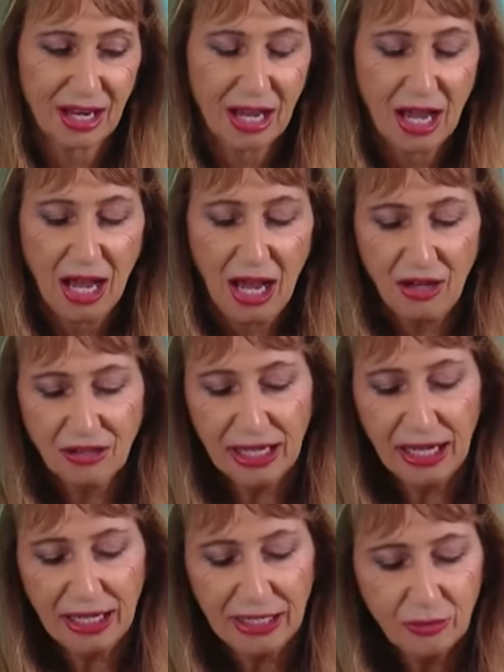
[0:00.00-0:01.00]

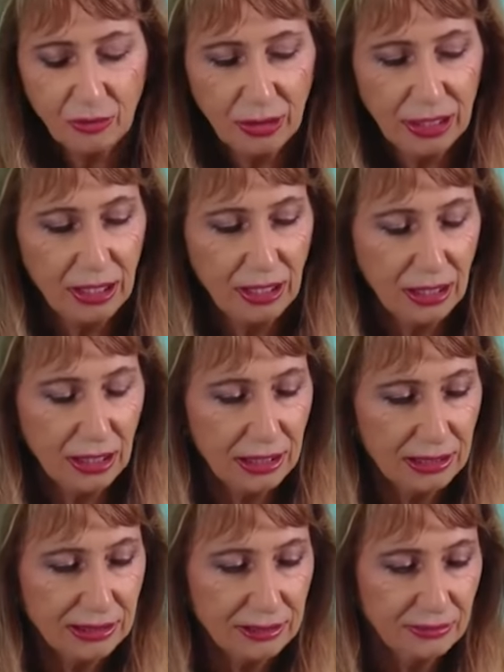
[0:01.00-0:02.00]
Okay. Well.
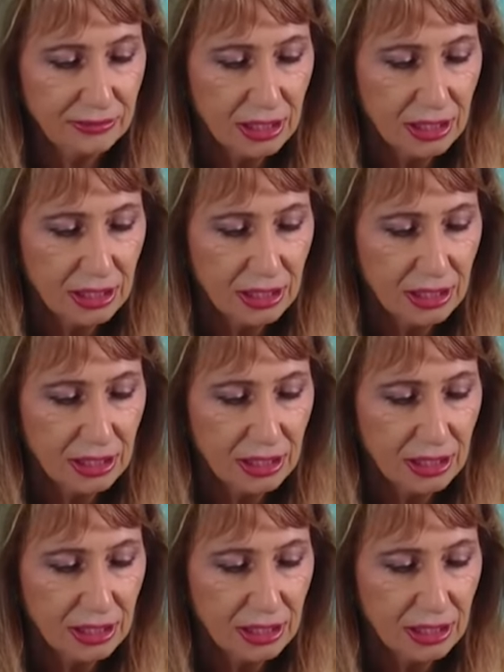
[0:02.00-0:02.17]
Um,